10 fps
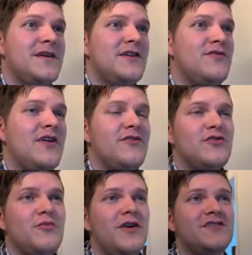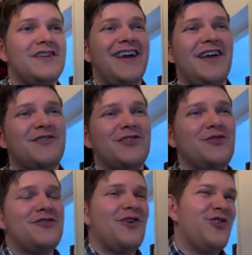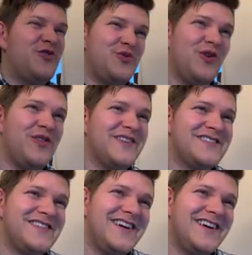Here we have so much. I haven't looked through all this.